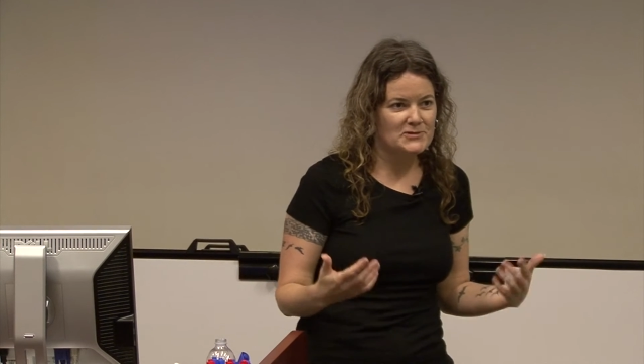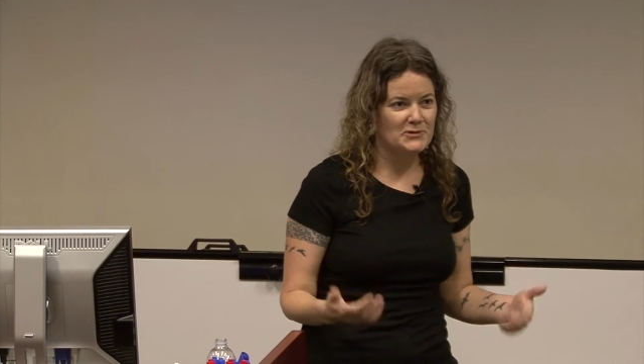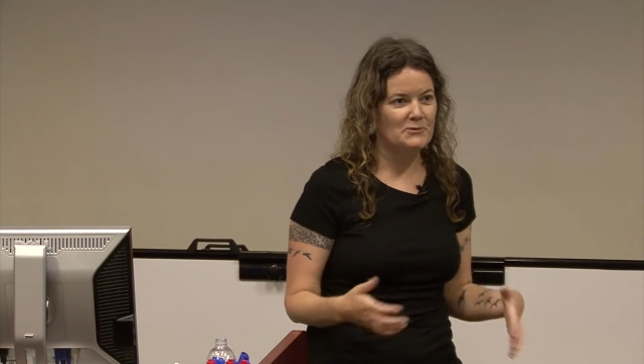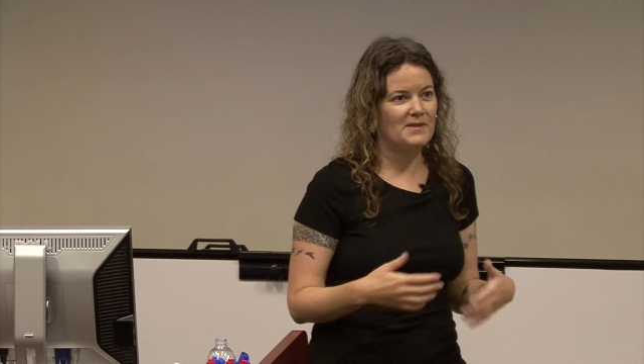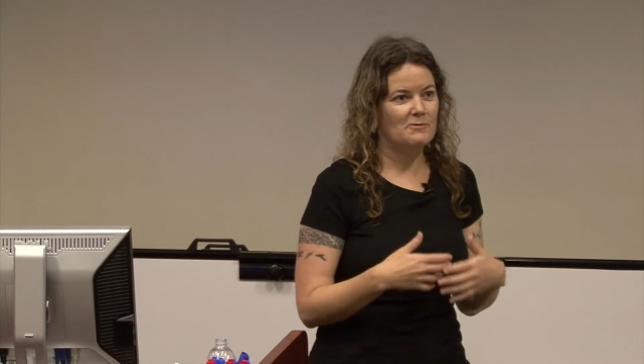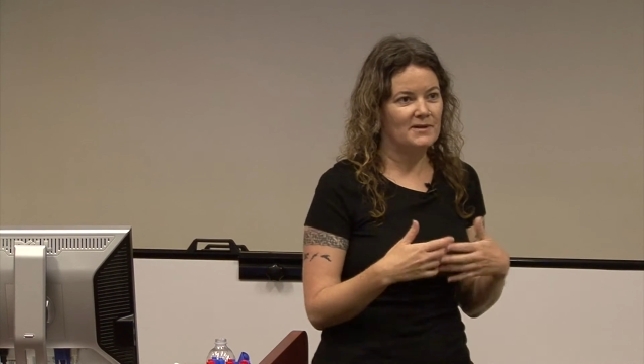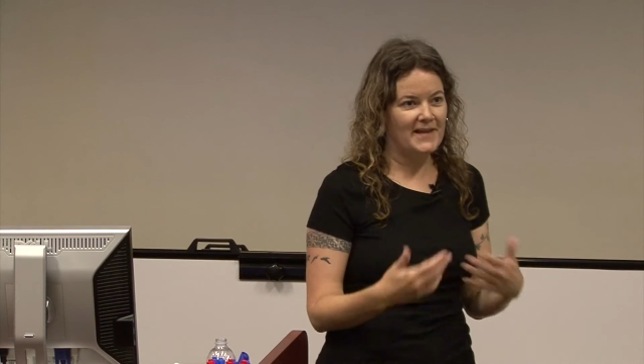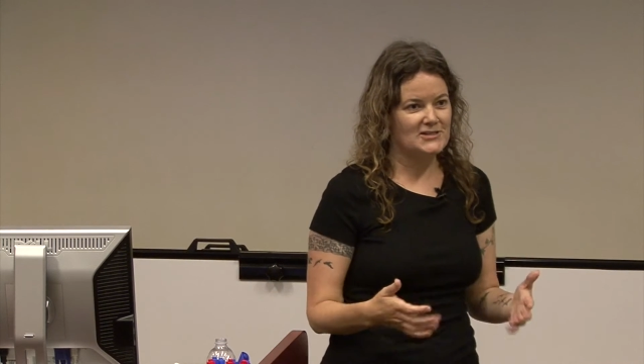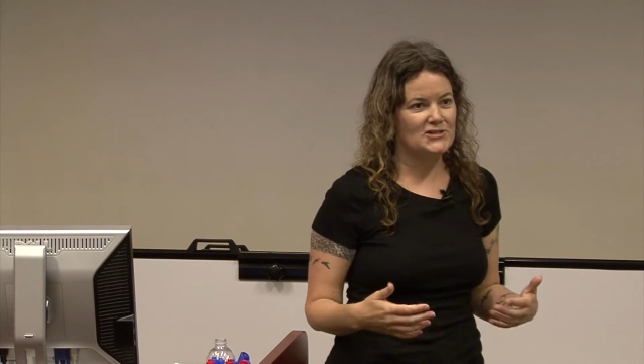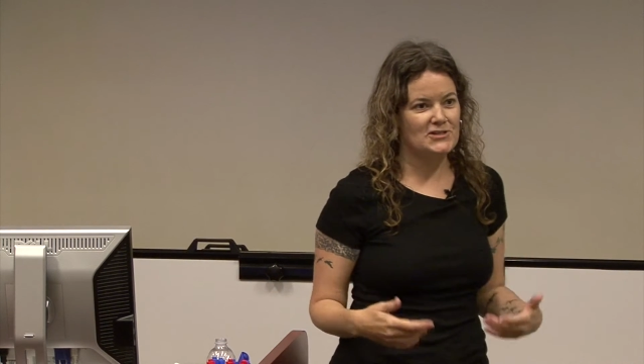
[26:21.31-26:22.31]
to with the
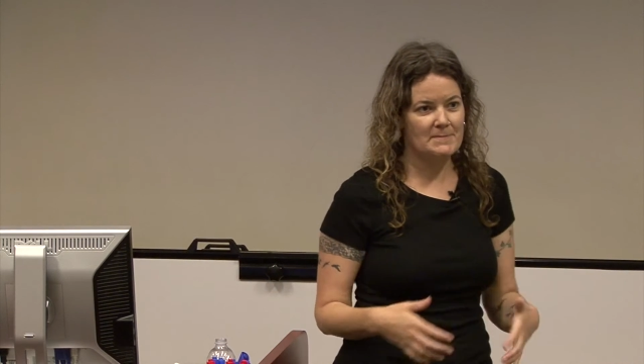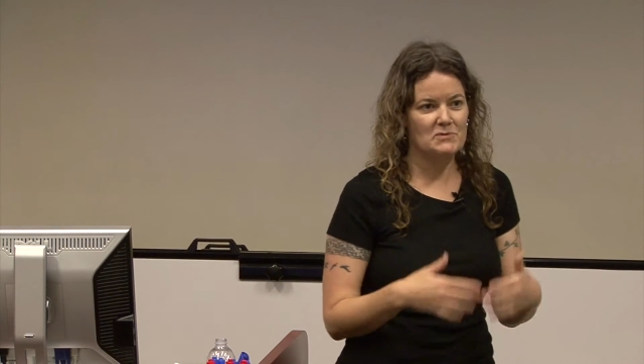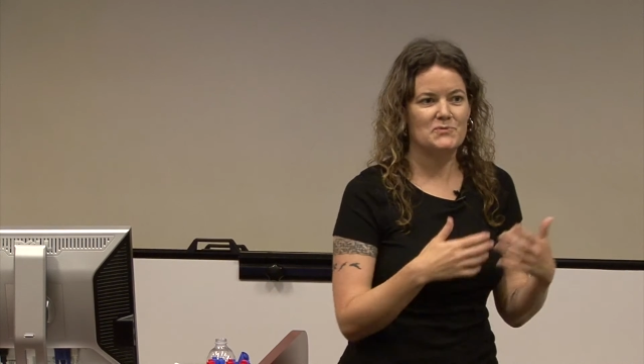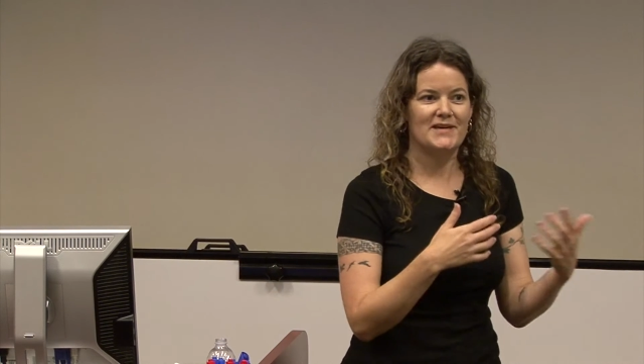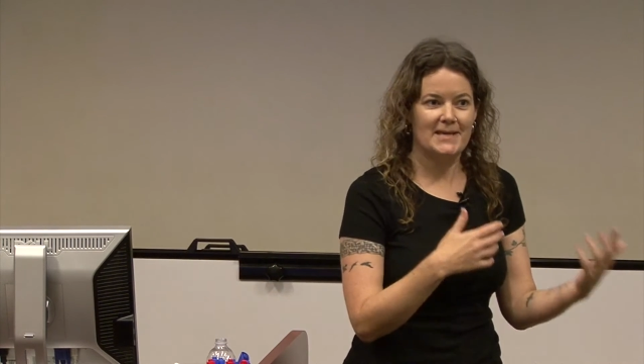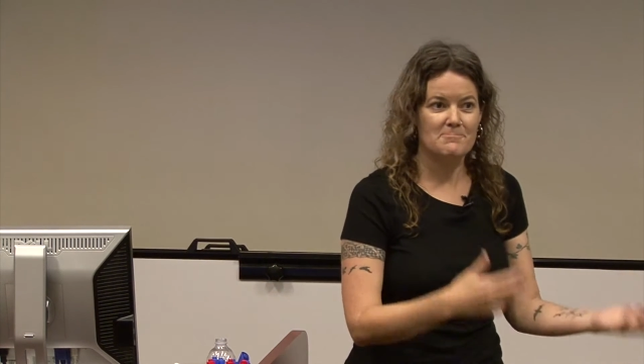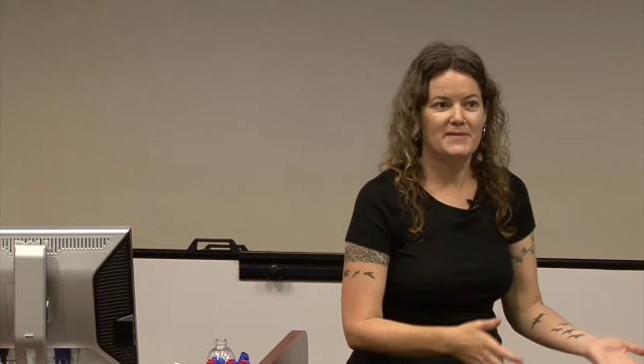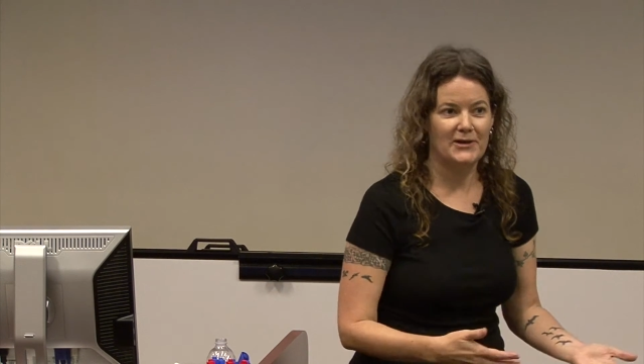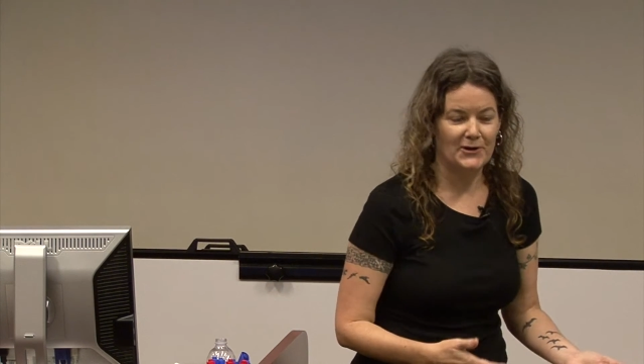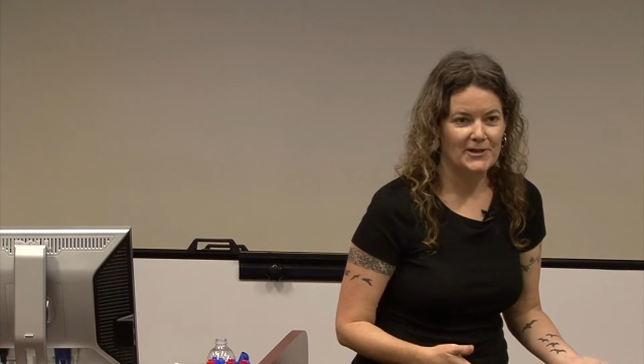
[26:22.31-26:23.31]
relationships between
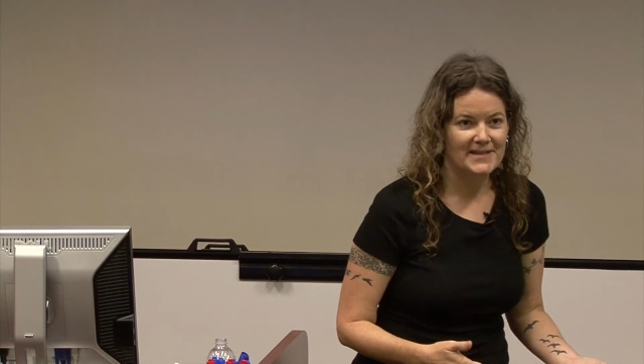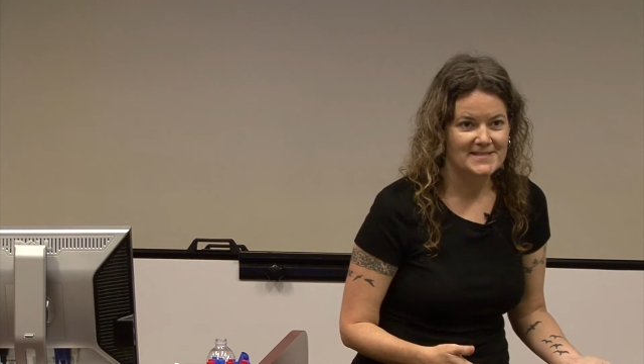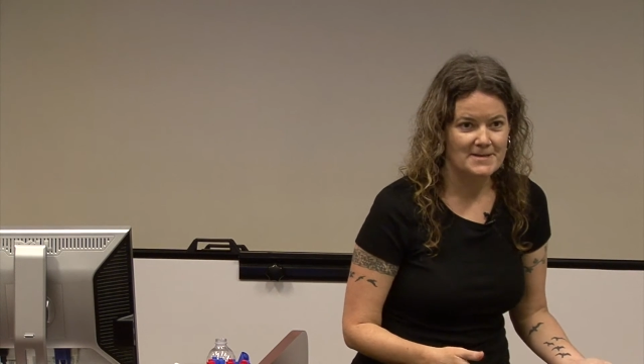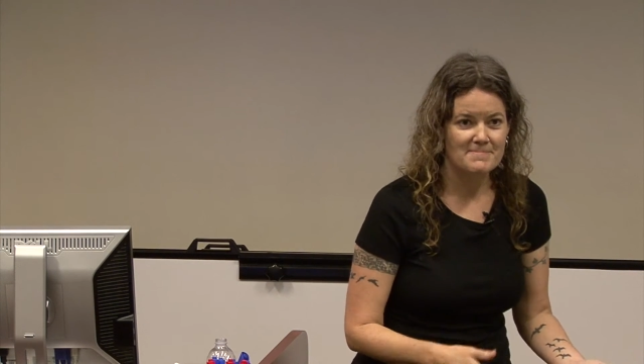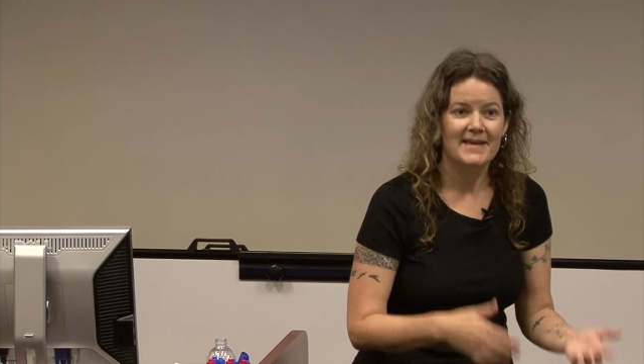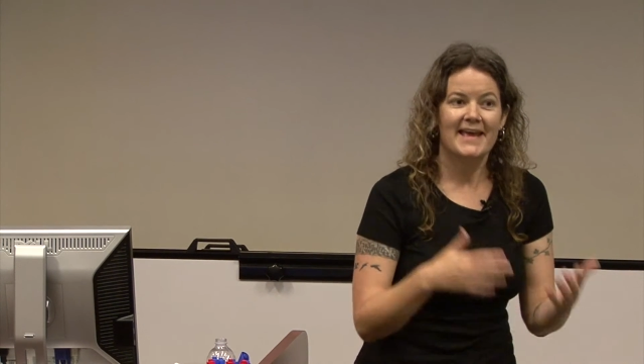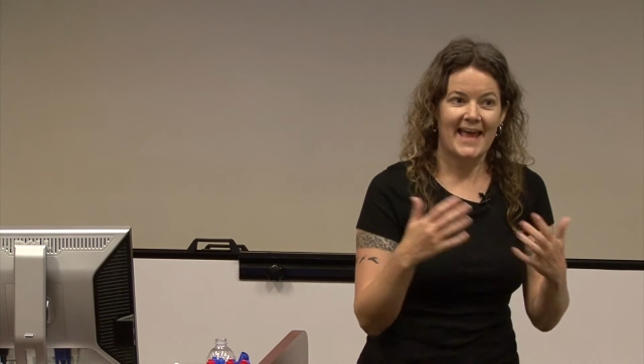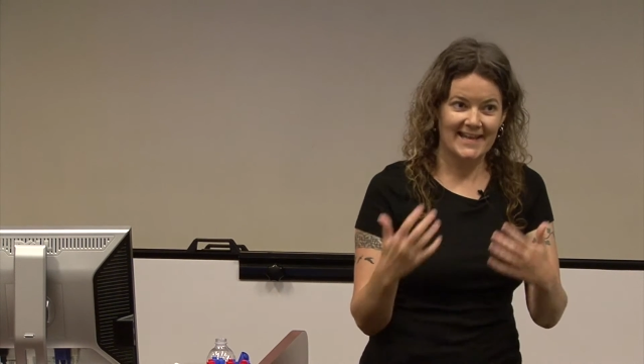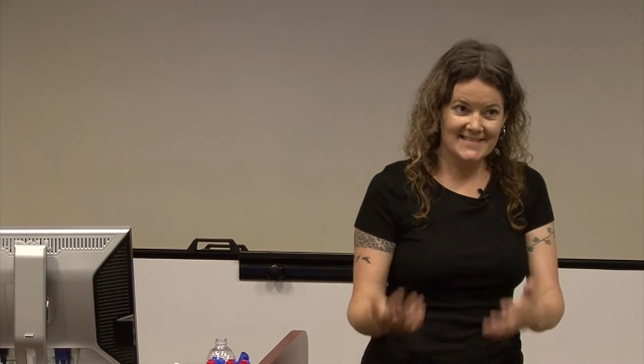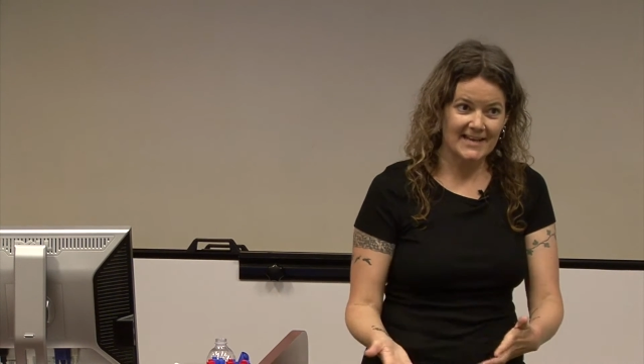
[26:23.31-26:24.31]
imperialism
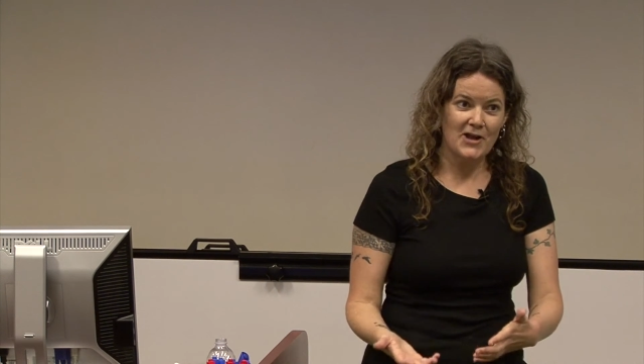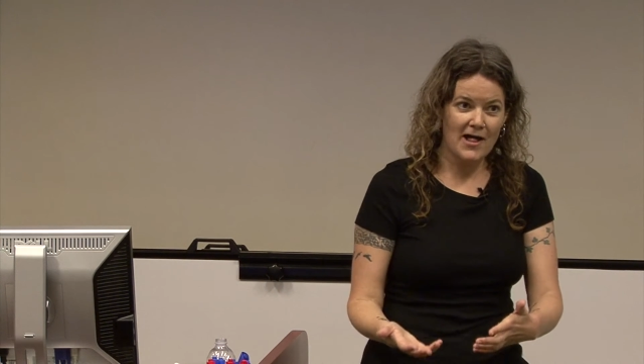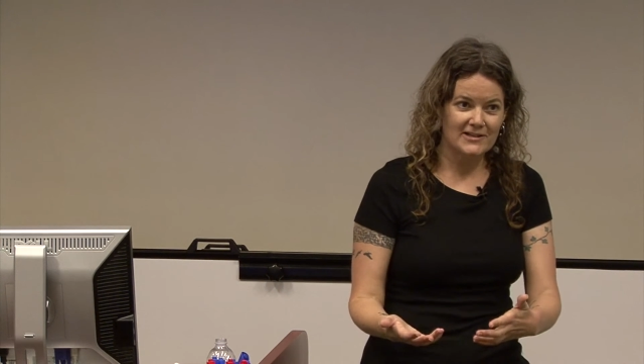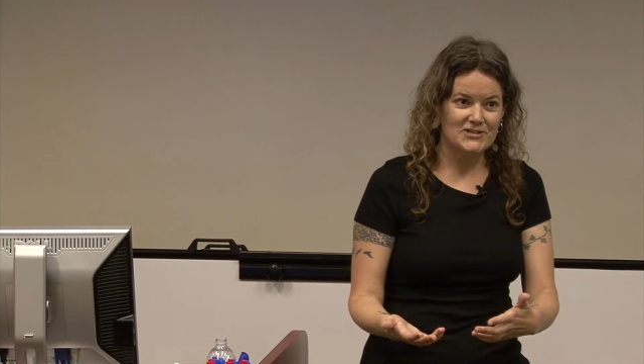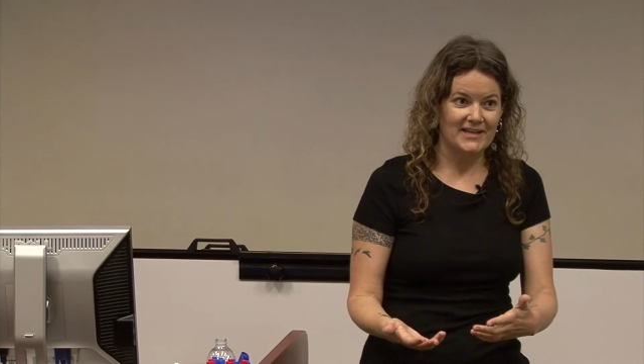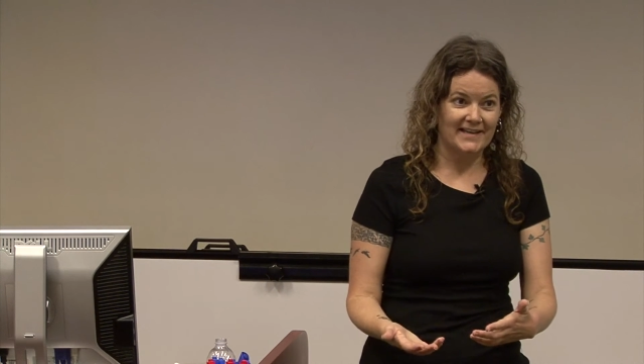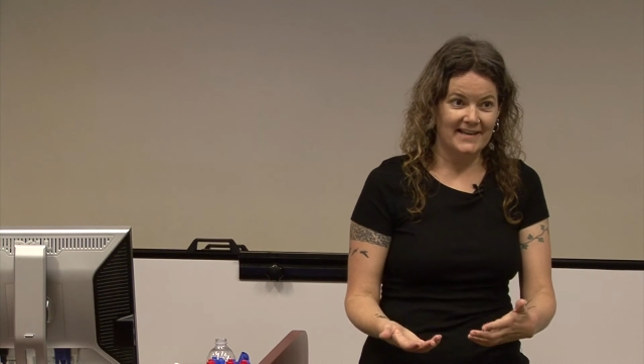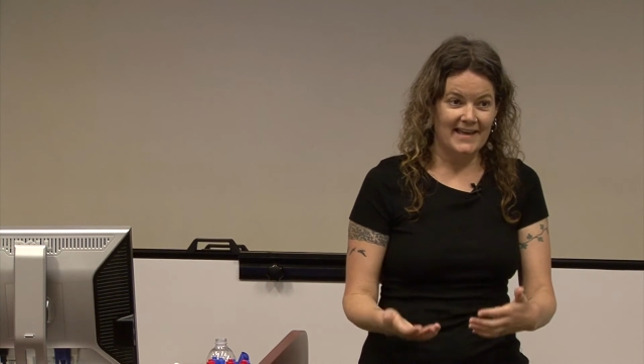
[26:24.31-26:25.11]
and technology.